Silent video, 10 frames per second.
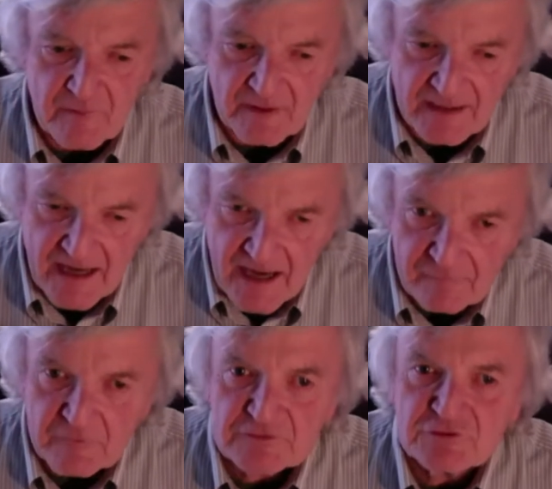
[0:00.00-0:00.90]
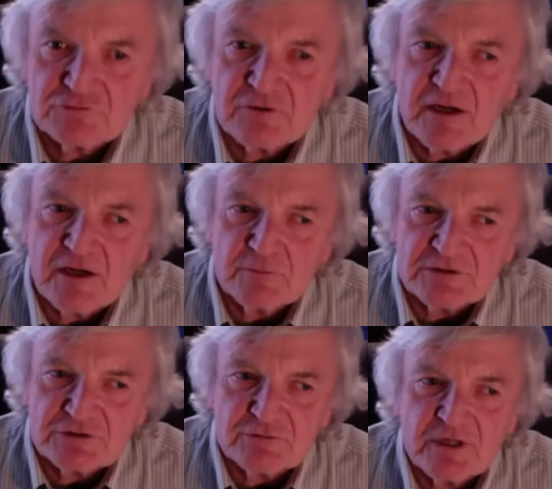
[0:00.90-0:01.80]
an effort to try to
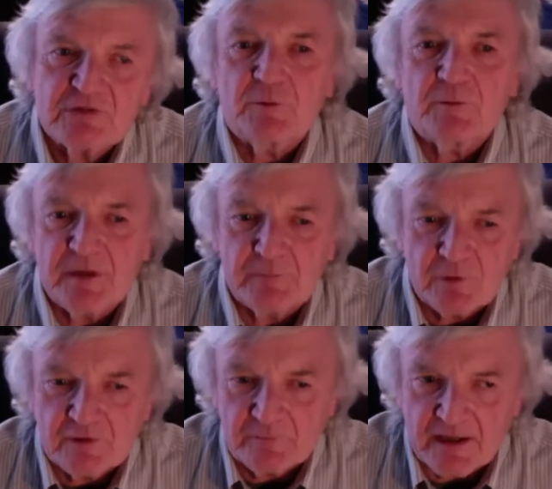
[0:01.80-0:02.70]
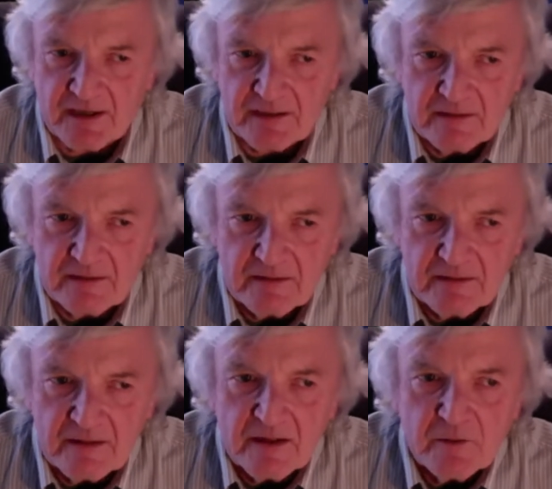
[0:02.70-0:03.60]
restrict what people could buy
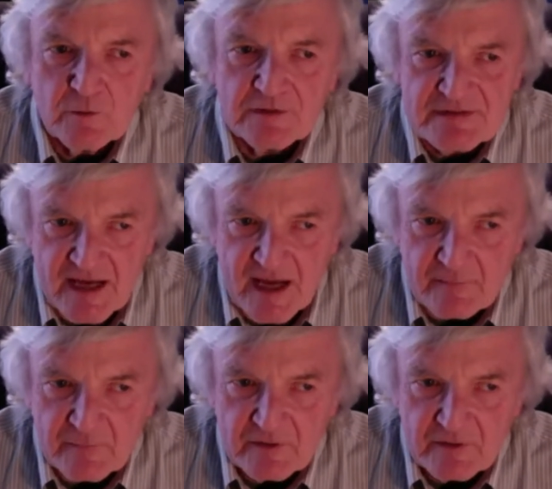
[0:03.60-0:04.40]
with SNAP.